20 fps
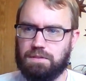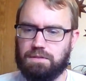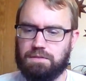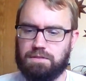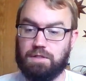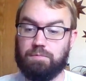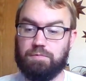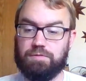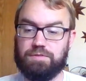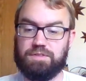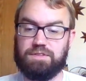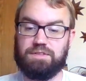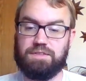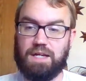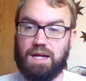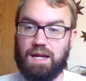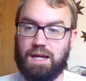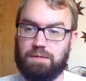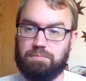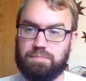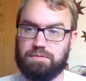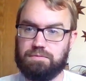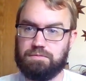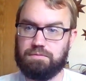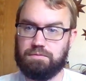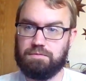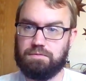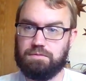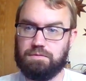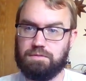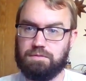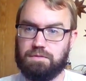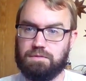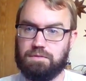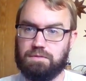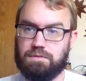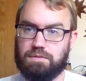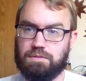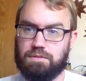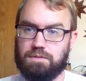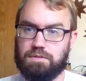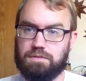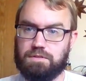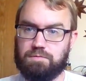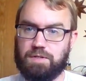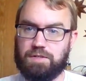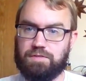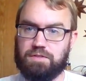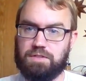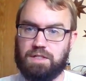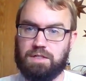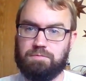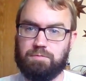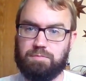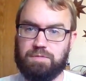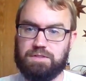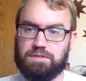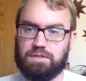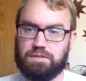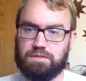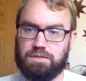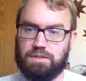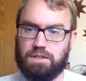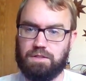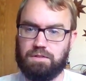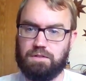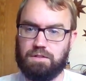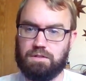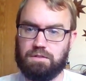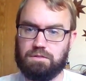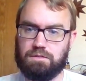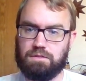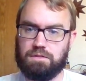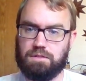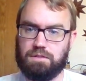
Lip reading: Double stop. despite the name, the piece doesn't end there.